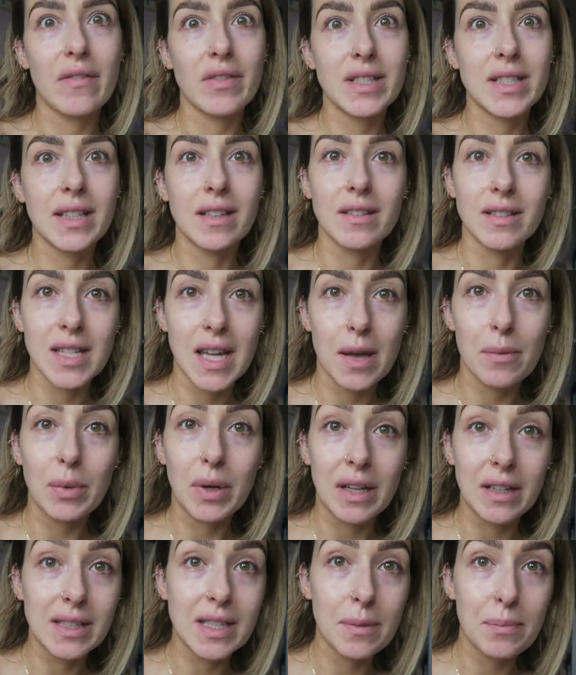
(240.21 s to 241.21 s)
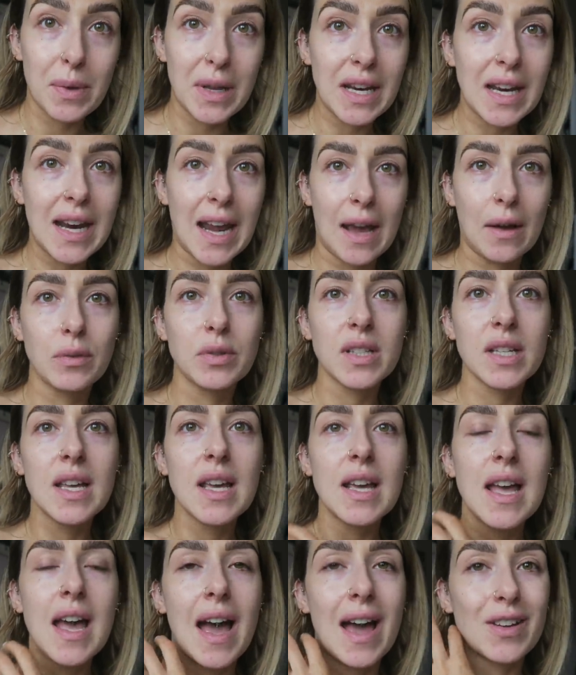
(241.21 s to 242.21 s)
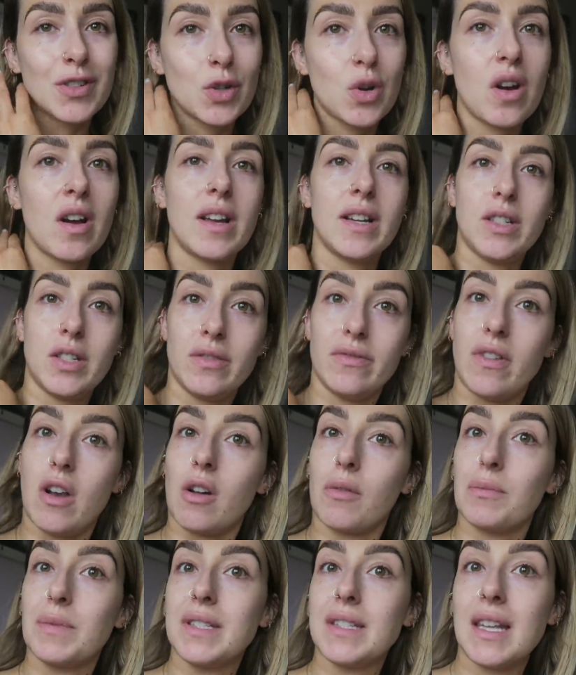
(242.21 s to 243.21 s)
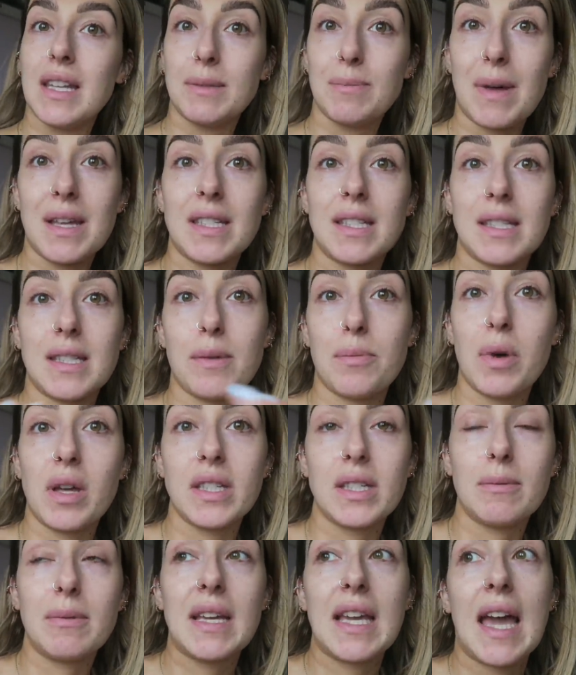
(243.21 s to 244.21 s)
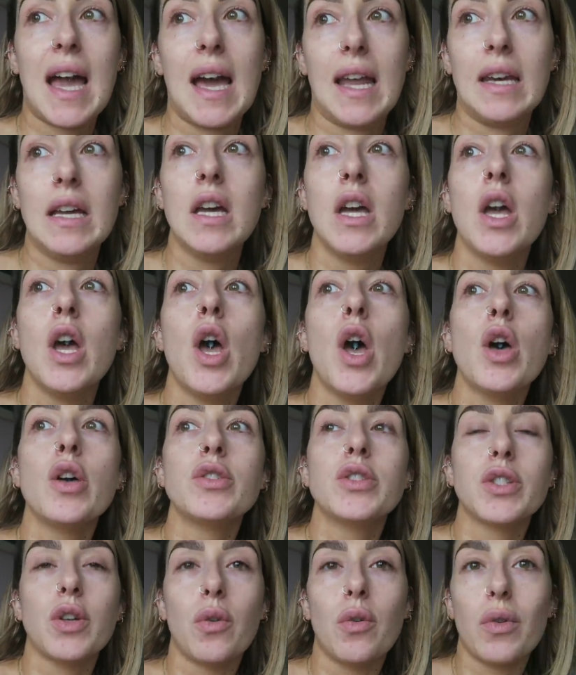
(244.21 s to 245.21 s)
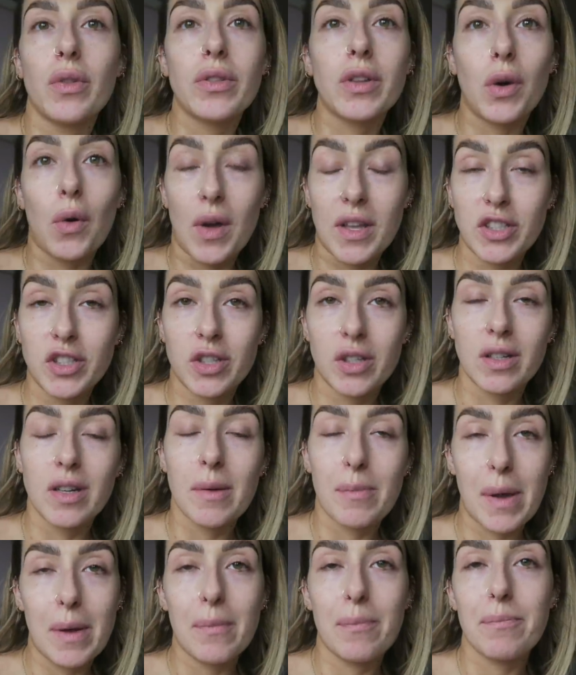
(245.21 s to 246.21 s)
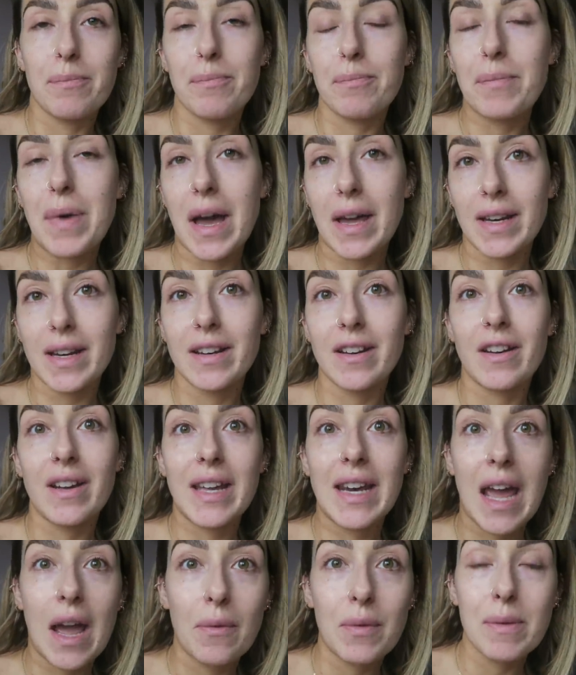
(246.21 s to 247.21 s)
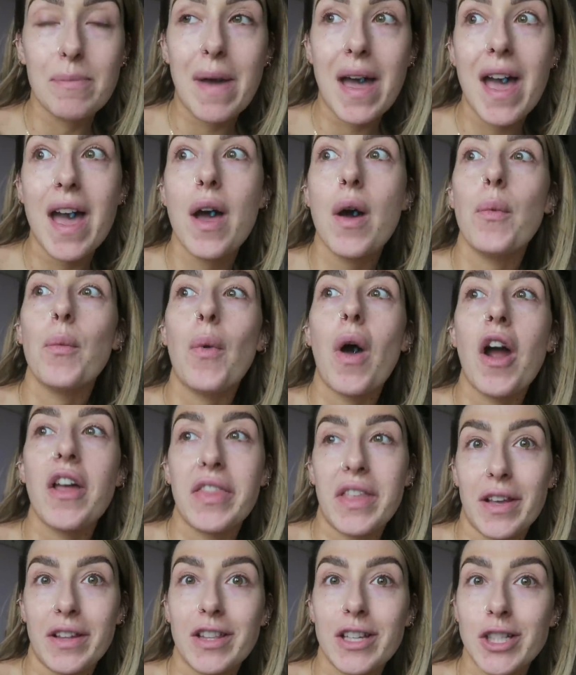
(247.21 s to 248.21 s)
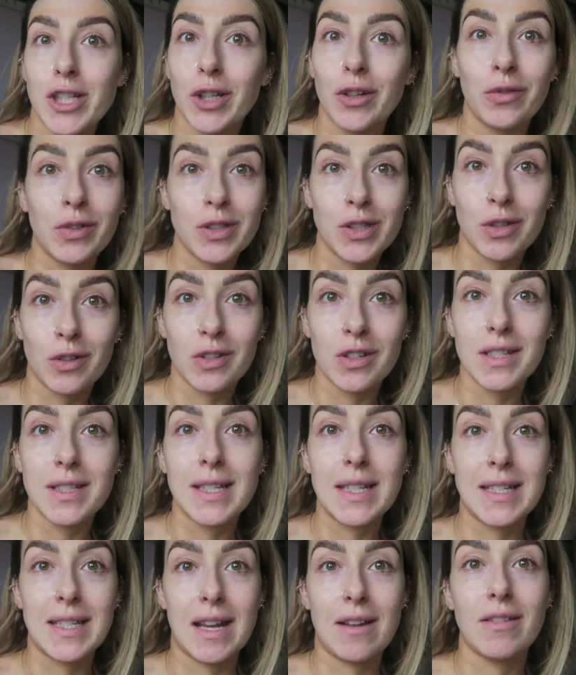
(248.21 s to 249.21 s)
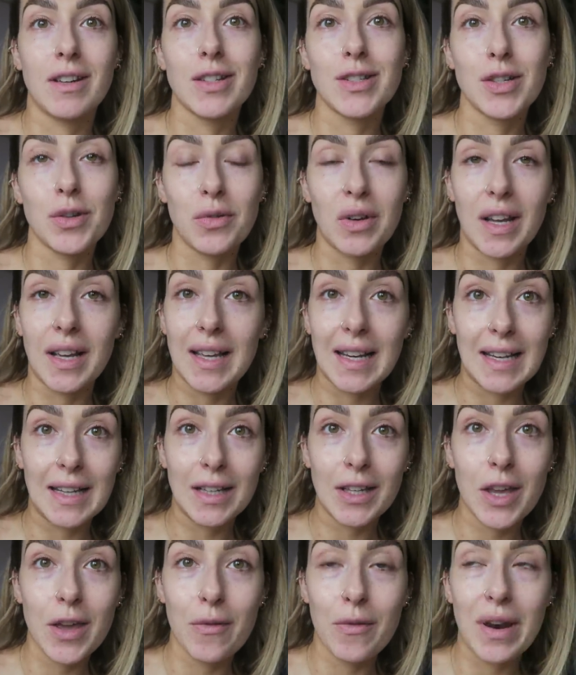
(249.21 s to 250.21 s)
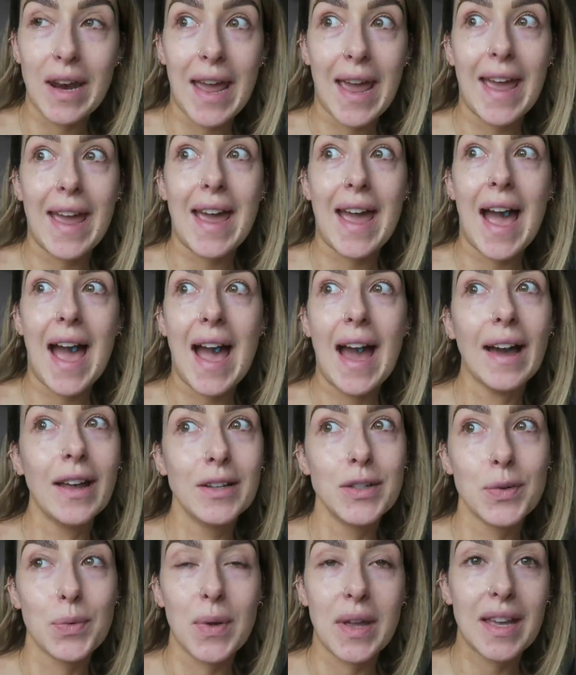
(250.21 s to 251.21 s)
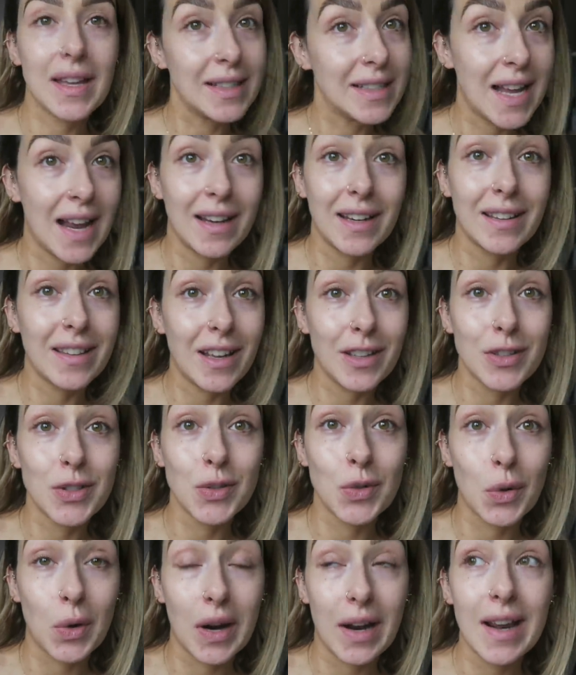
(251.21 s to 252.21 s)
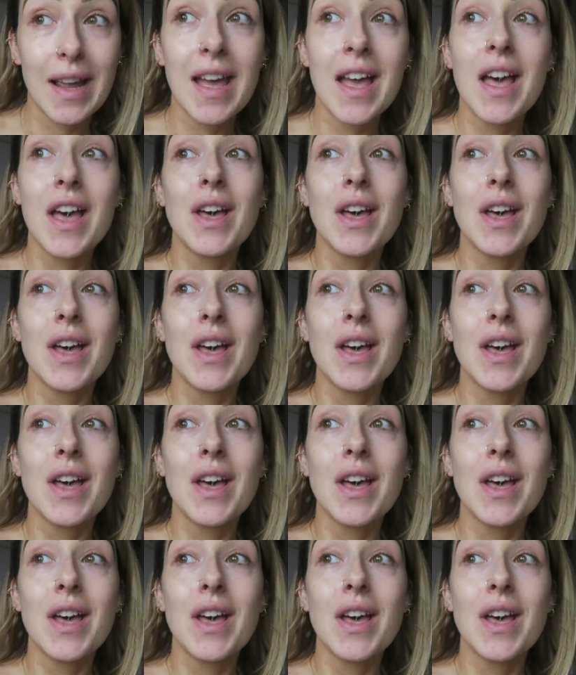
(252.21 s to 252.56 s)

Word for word: every single day, but I'll dip in and out and try and do Vlogmas as best as I possibly can. So the question about Patty and I and how we met, I think the two of us are going to sit down and do like a little Q&A and we can tell you that story.